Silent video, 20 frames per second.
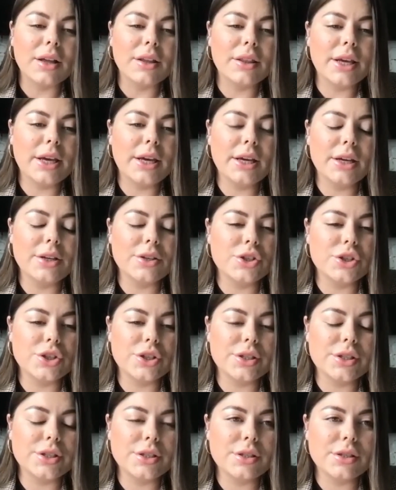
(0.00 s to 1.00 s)
they can
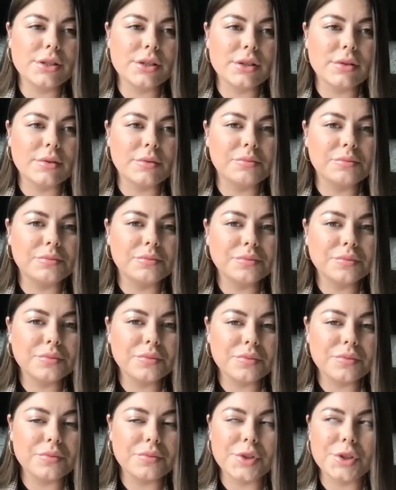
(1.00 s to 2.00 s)
just
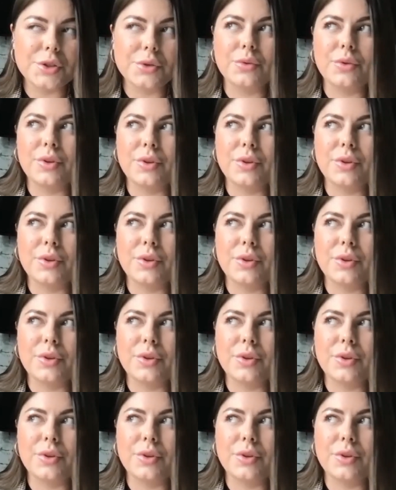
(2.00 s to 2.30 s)
do